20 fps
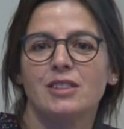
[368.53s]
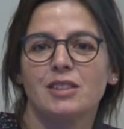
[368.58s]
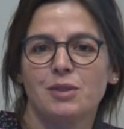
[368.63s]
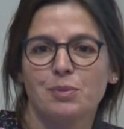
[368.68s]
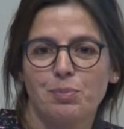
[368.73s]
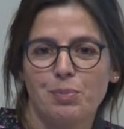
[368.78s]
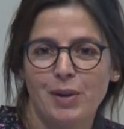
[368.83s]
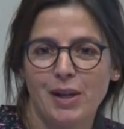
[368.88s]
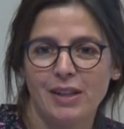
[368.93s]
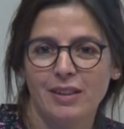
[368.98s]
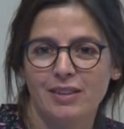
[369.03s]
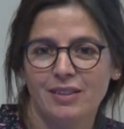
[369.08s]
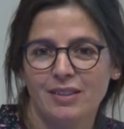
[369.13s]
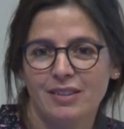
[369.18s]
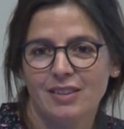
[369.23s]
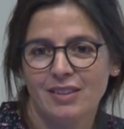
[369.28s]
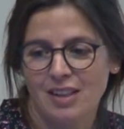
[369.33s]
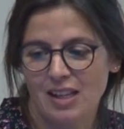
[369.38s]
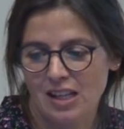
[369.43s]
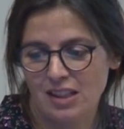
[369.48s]
spread
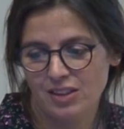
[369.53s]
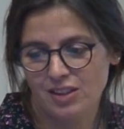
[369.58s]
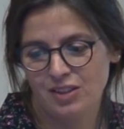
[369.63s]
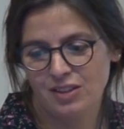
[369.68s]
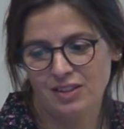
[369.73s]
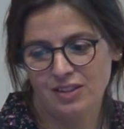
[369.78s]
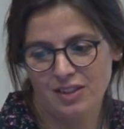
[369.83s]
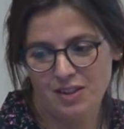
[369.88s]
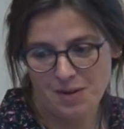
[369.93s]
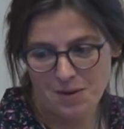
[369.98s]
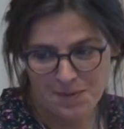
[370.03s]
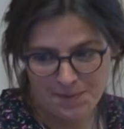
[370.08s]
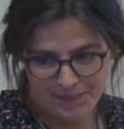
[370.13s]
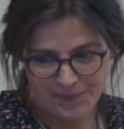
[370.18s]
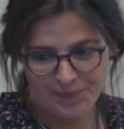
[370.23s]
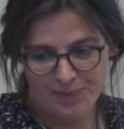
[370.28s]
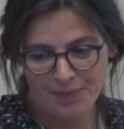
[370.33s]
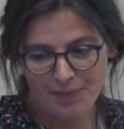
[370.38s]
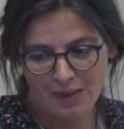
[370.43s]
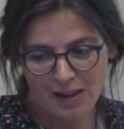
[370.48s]
action. No?
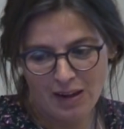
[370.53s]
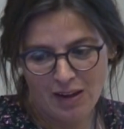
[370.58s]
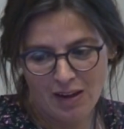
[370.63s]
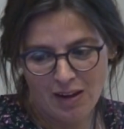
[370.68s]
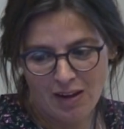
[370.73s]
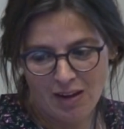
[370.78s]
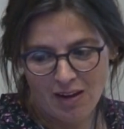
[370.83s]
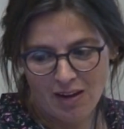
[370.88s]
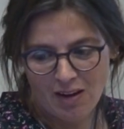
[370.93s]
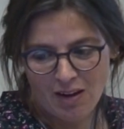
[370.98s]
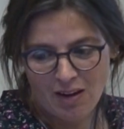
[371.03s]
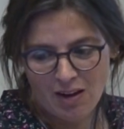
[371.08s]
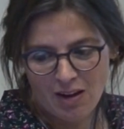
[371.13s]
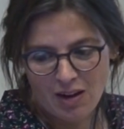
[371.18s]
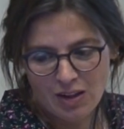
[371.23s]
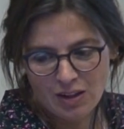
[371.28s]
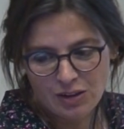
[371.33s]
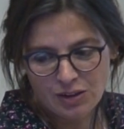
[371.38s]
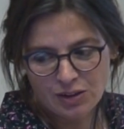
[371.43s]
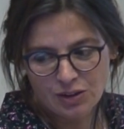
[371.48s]

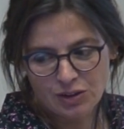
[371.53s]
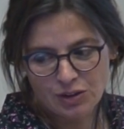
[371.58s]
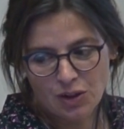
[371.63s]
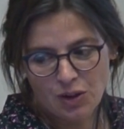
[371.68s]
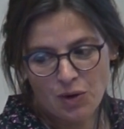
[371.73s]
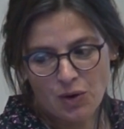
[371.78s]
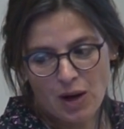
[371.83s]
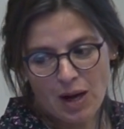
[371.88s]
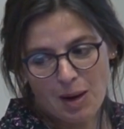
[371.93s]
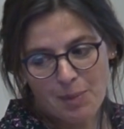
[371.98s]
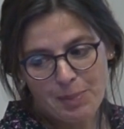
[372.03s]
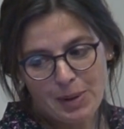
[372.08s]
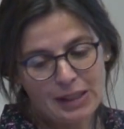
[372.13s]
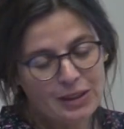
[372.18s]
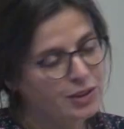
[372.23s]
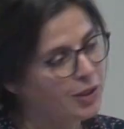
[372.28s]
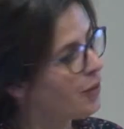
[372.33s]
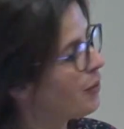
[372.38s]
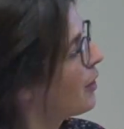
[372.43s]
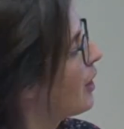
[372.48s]
So a
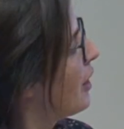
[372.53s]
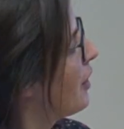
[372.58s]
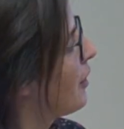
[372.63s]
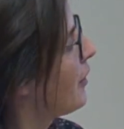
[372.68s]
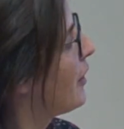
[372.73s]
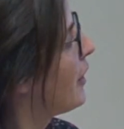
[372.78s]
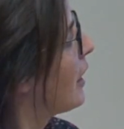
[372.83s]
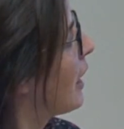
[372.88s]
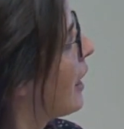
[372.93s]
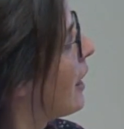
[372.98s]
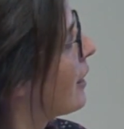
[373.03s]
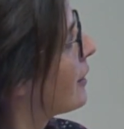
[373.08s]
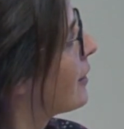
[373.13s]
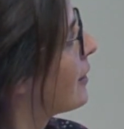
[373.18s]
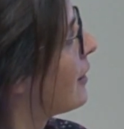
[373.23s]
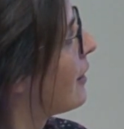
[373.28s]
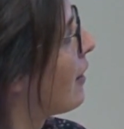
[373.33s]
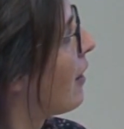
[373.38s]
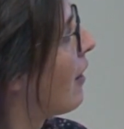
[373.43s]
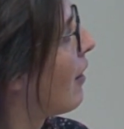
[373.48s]
part of giving us
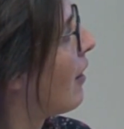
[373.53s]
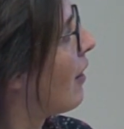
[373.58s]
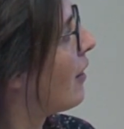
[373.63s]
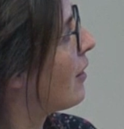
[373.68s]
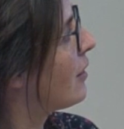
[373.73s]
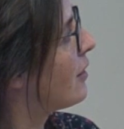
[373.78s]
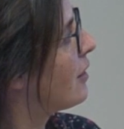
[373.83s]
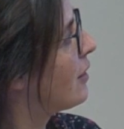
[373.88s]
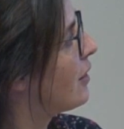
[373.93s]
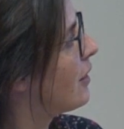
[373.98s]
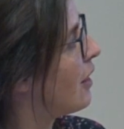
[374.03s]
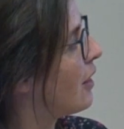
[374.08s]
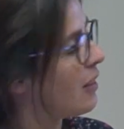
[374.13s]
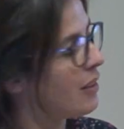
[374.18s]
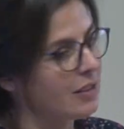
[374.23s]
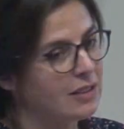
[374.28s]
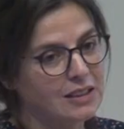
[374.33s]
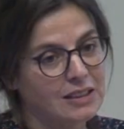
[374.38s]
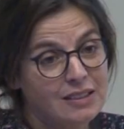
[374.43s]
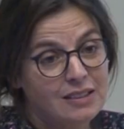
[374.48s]
the,
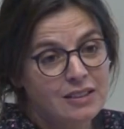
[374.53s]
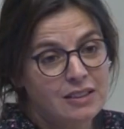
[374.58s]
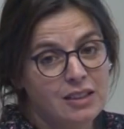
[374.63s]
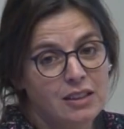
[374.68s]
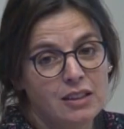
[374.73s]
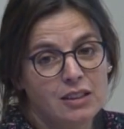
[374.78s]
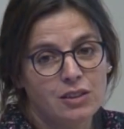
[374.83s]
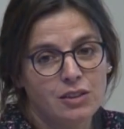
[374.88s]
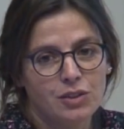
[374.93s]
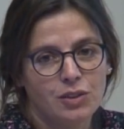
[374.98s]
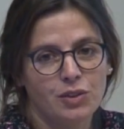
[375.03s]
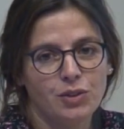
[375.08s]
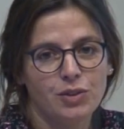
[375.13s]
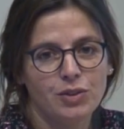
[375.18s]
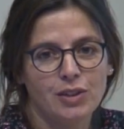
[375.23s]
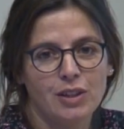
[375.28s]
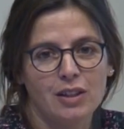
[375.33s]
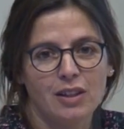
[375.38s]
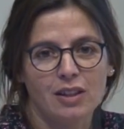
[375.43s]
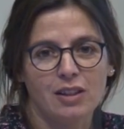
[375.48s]
the, the seed, no,
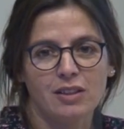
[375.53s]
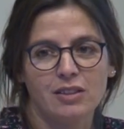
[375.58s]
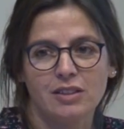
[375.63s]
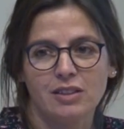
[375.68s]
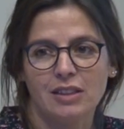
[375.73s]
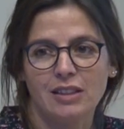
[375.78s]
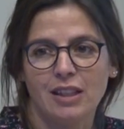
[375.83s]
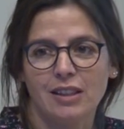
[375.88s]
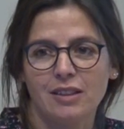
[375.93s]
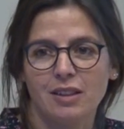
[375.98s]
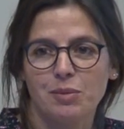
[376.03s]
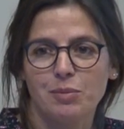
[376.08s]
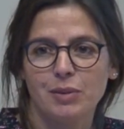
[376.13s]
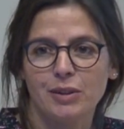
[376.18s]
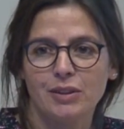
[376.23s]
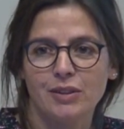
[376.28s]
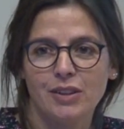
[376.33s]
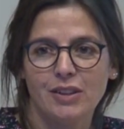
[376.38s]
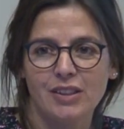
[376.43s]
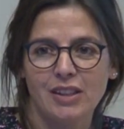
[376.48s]
the genetic
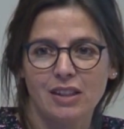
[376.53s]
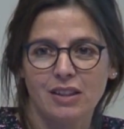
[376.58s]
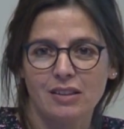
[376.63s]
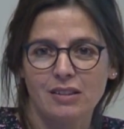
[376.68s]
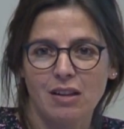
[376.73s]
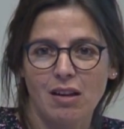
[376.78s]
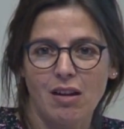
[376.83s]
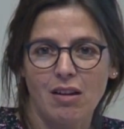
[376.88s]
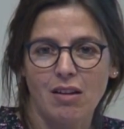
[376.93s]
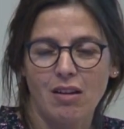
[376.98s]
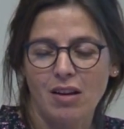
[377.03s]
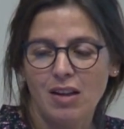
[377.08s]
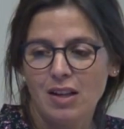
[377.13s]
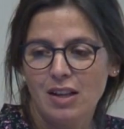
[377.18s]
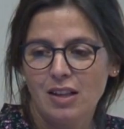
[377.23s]
material, they,